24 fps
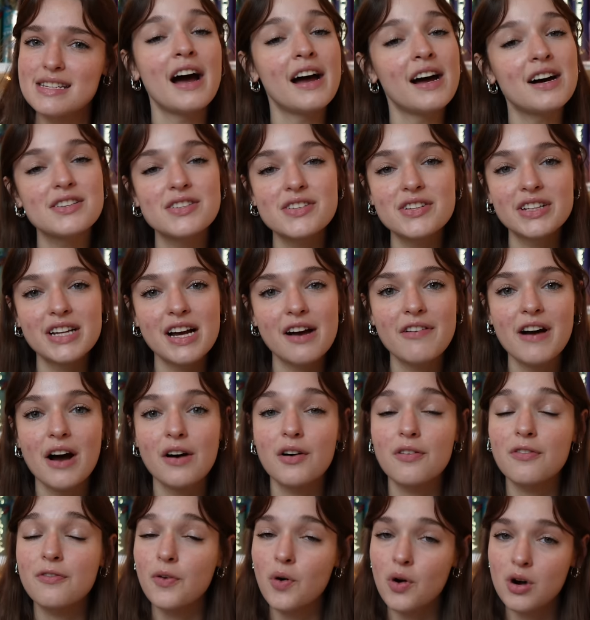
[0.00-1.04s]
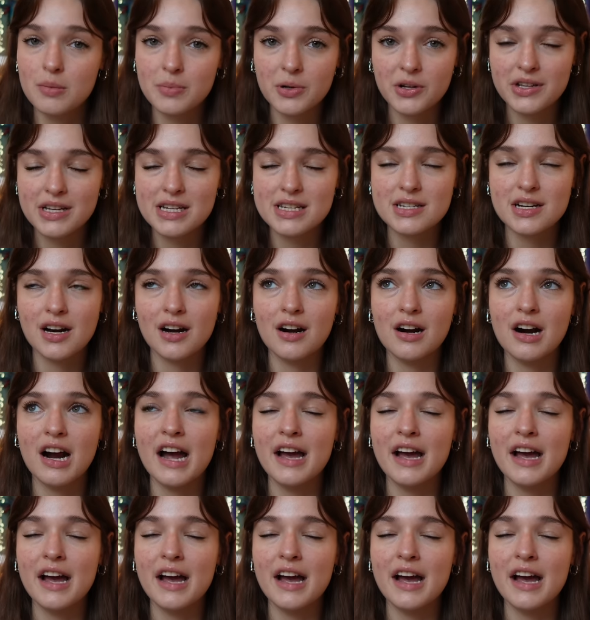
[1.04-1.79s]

I also love how affordable these are.